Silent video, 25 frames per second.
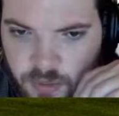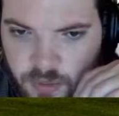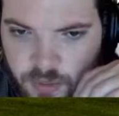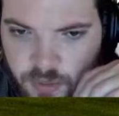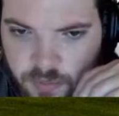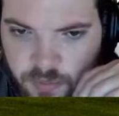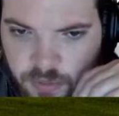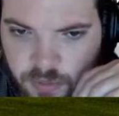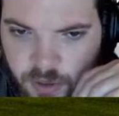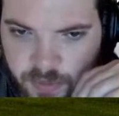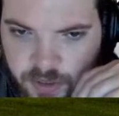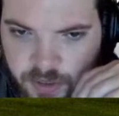
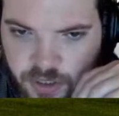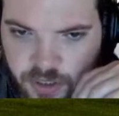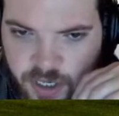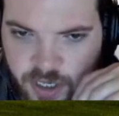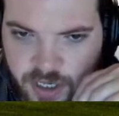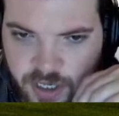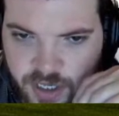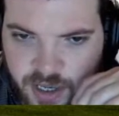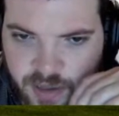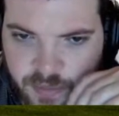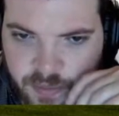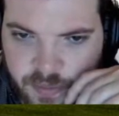Bobby trying
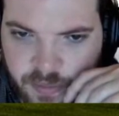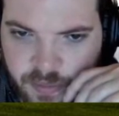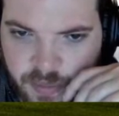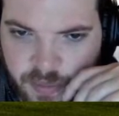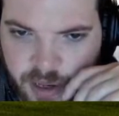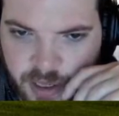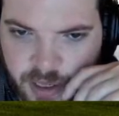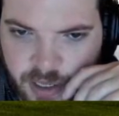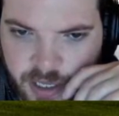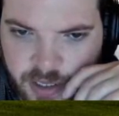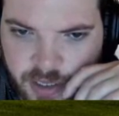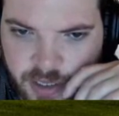to get
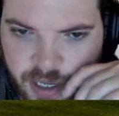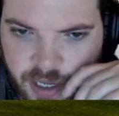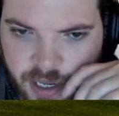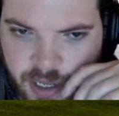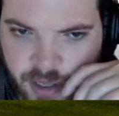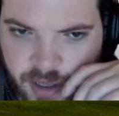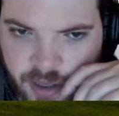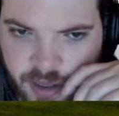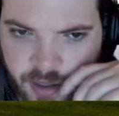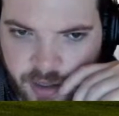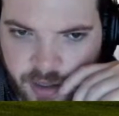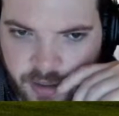Mane
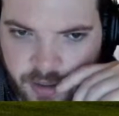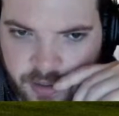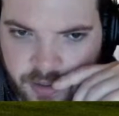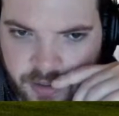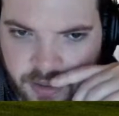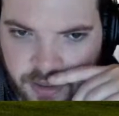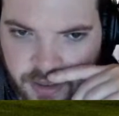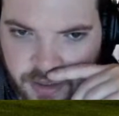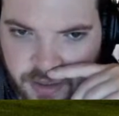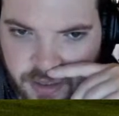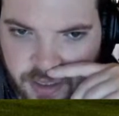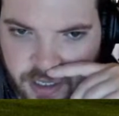there into
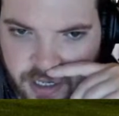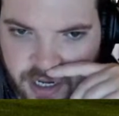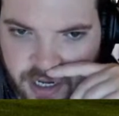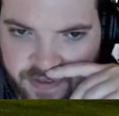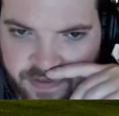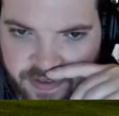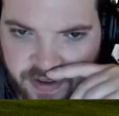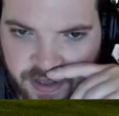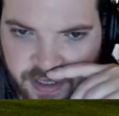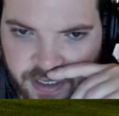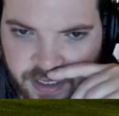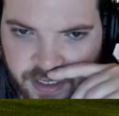the
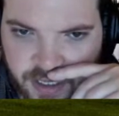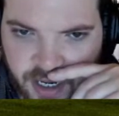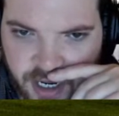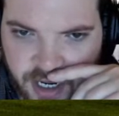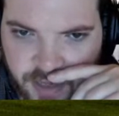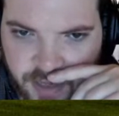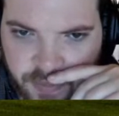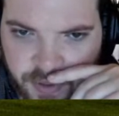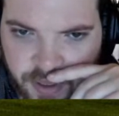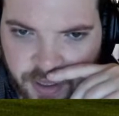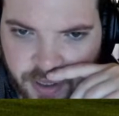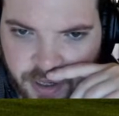left hand
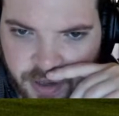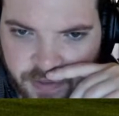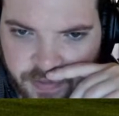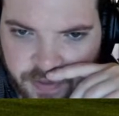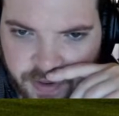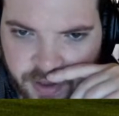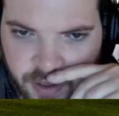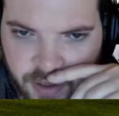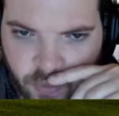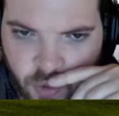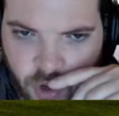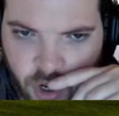side, but
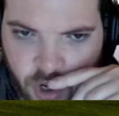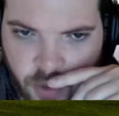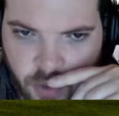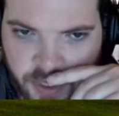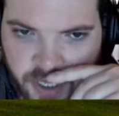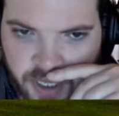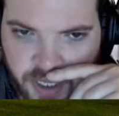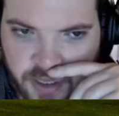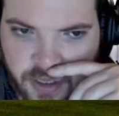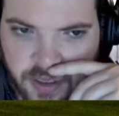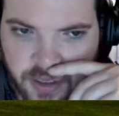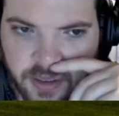nothing. It will
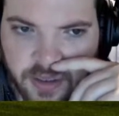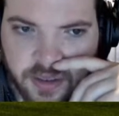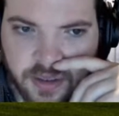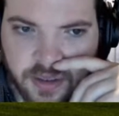be